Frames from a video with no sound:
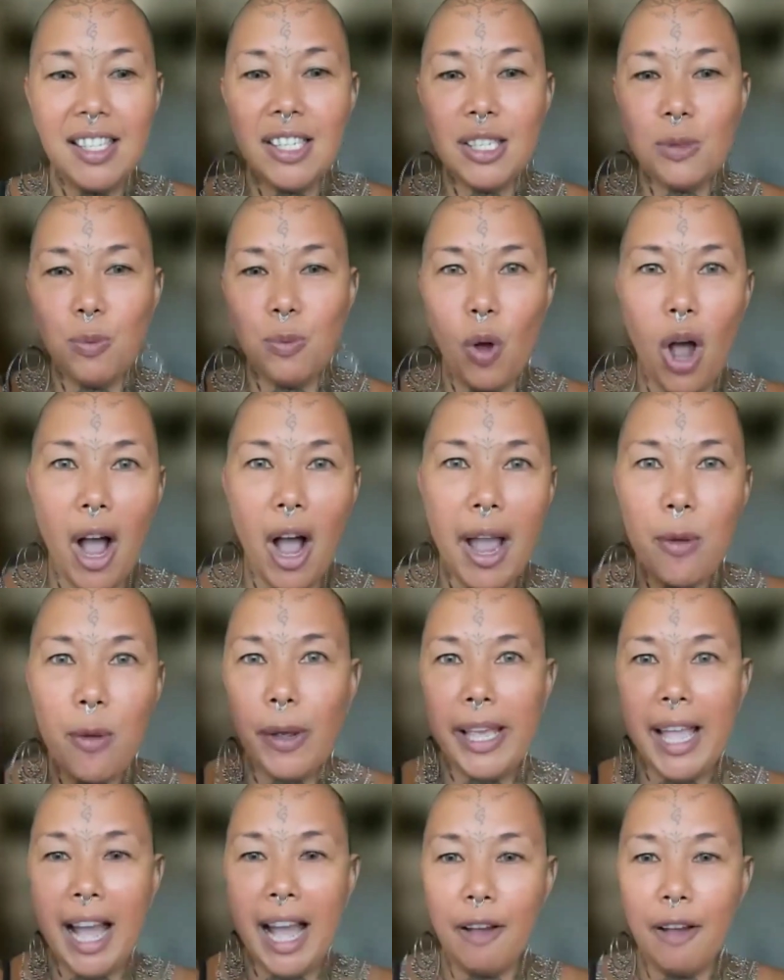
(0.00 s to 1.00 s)
This is
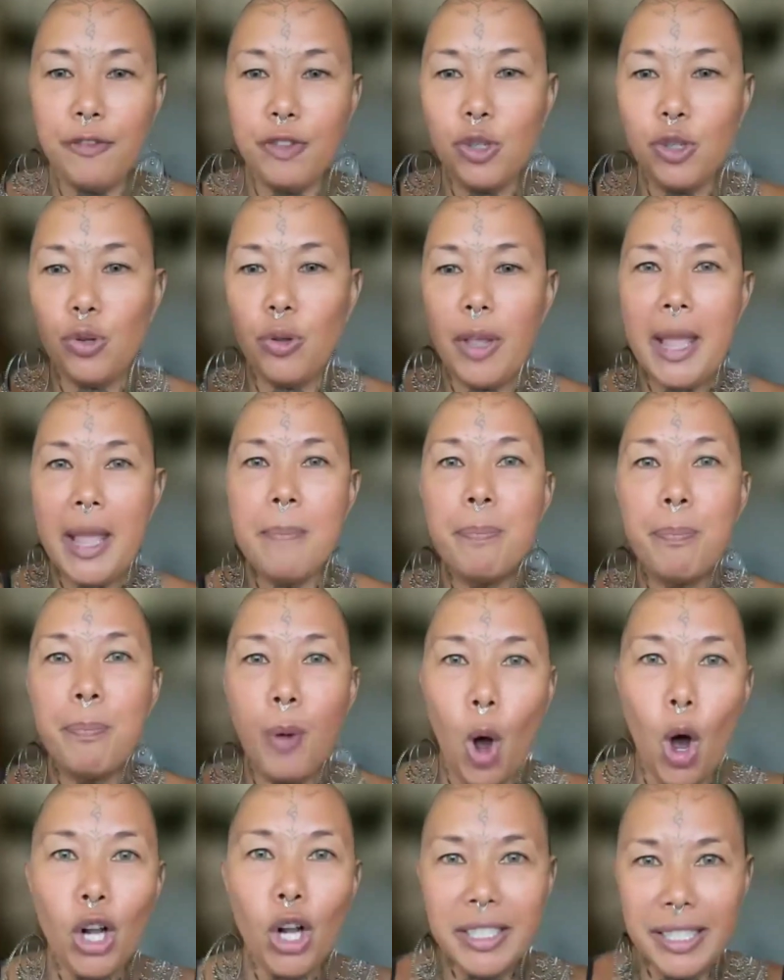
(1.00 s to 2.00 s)
why we have to
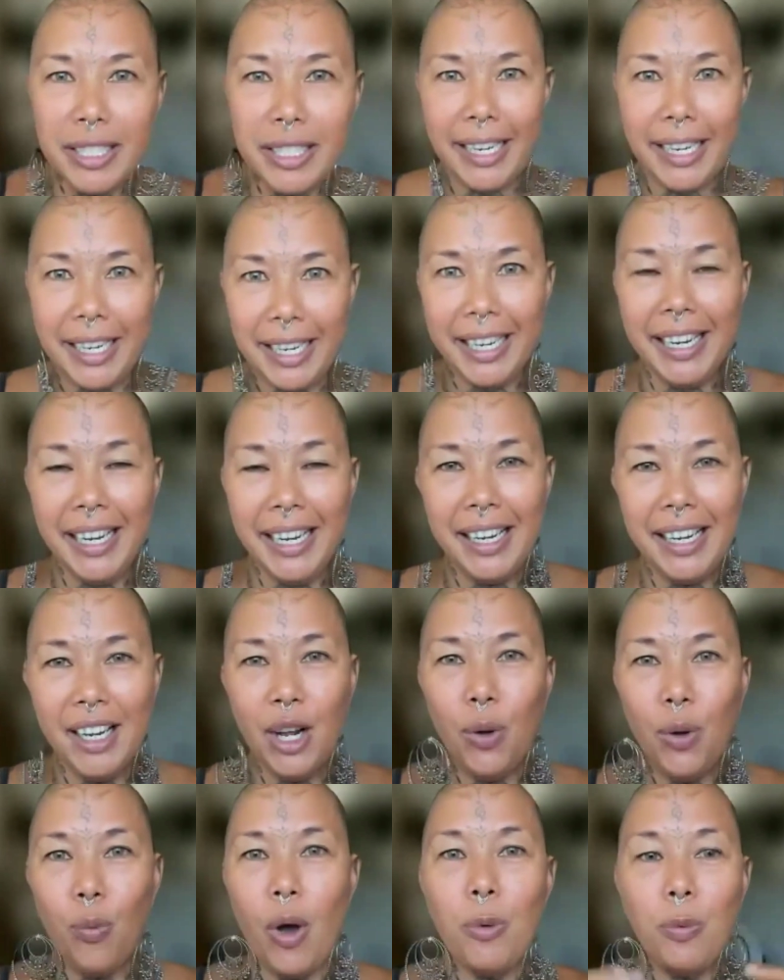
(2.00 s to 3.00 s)
embody
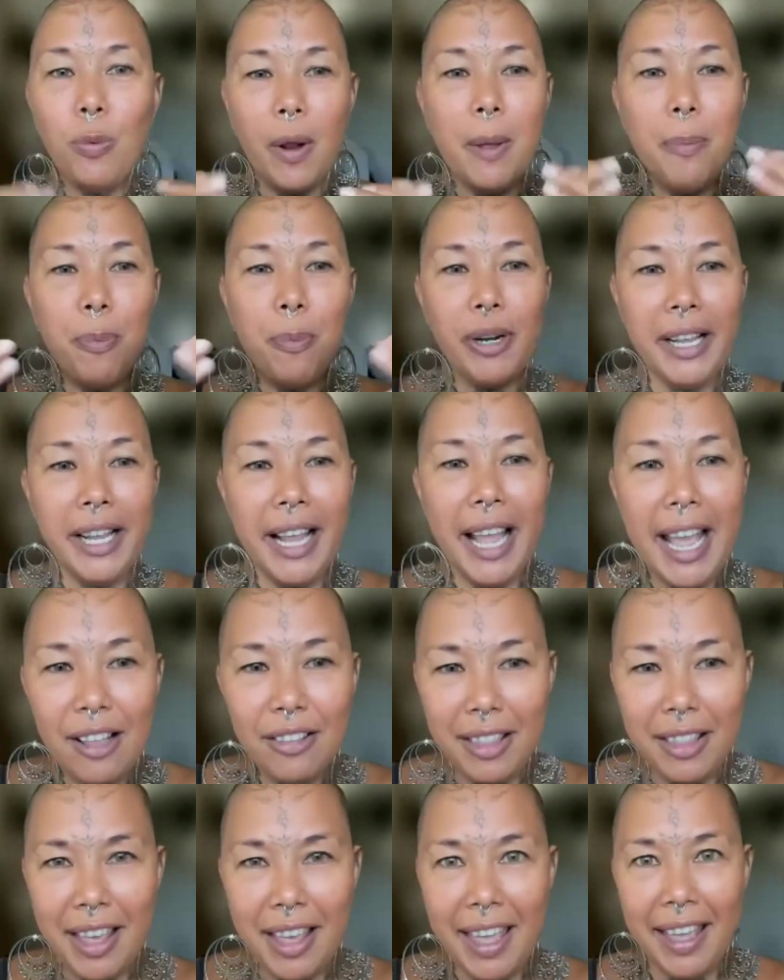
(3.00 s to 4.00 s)
what we're putting
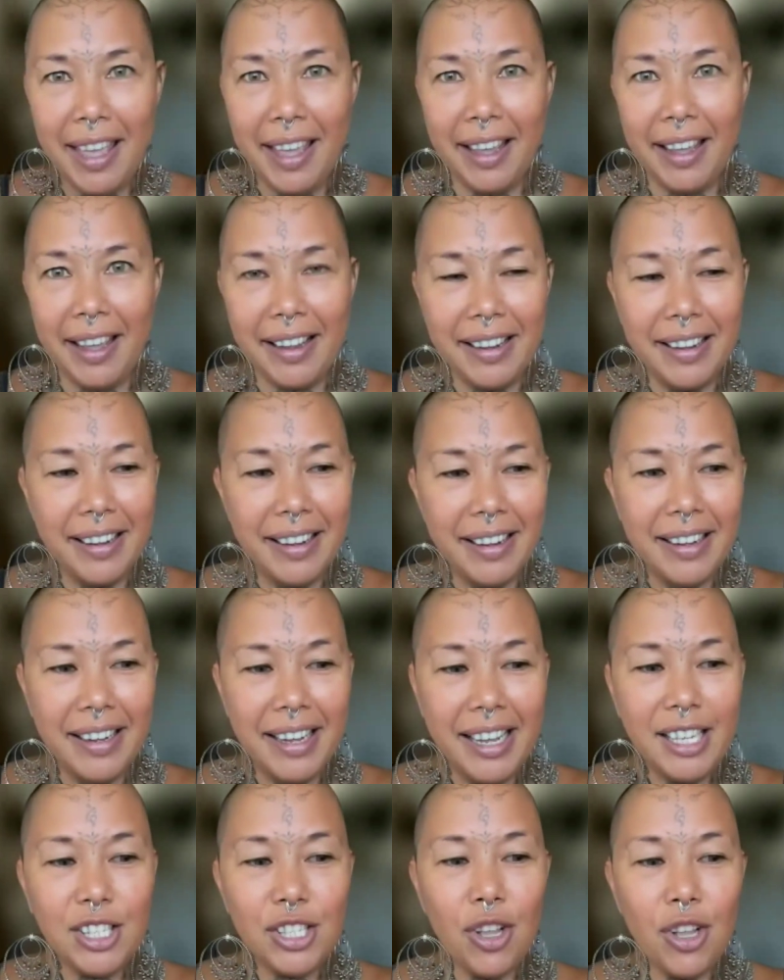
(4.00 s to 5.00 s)
out there.
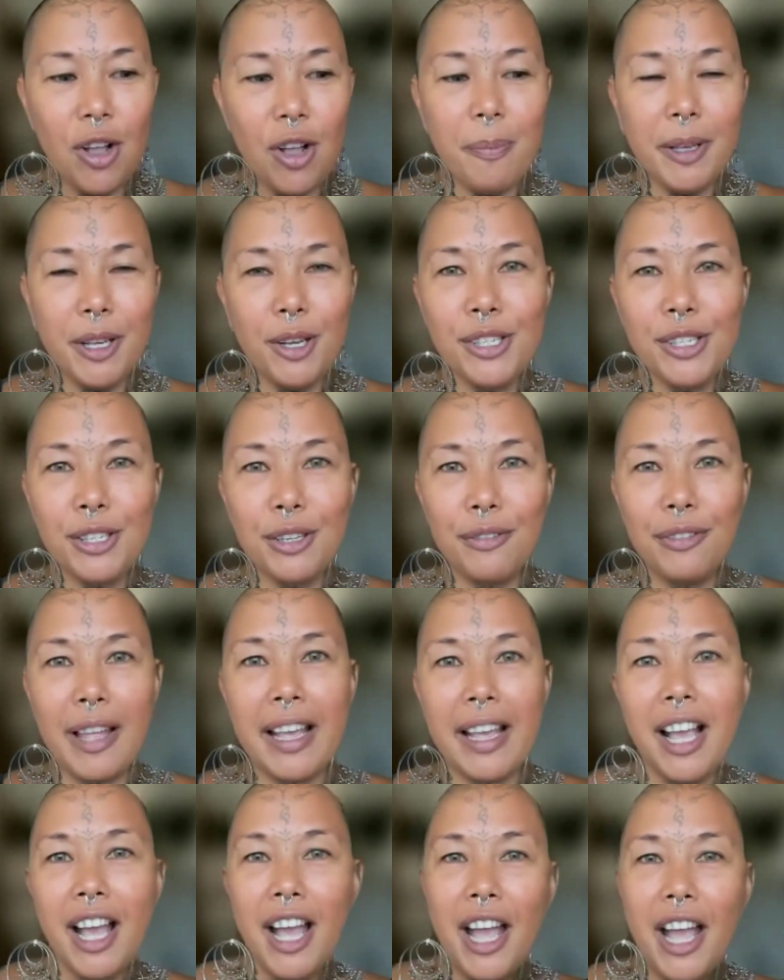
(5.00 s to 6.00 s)
It's not because
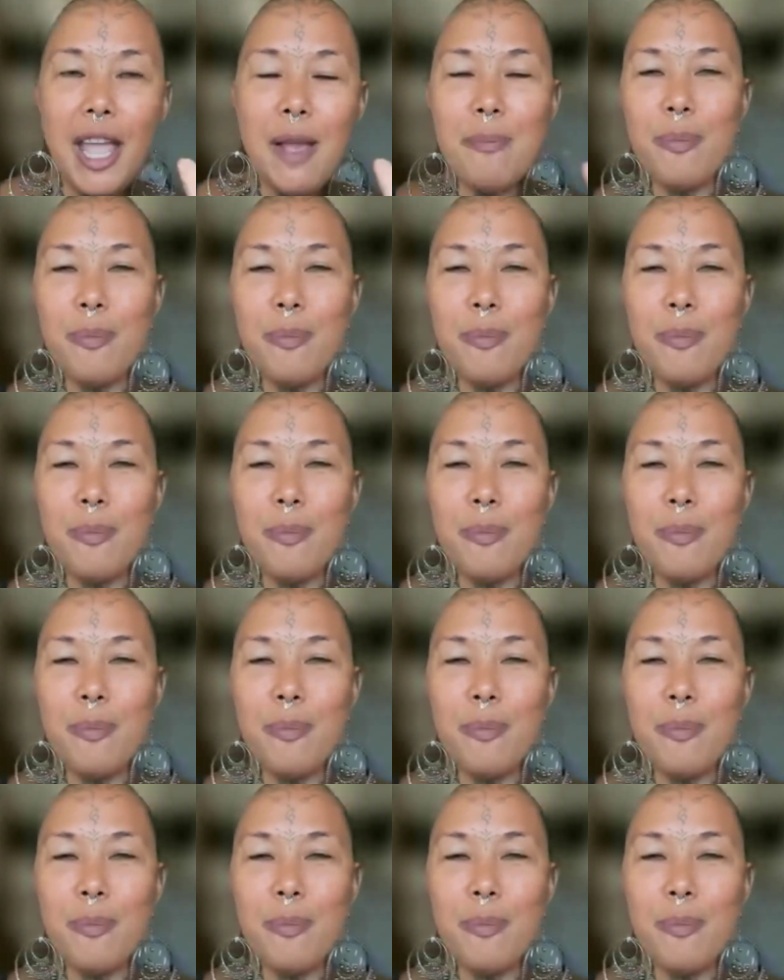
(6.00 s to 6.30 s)
of like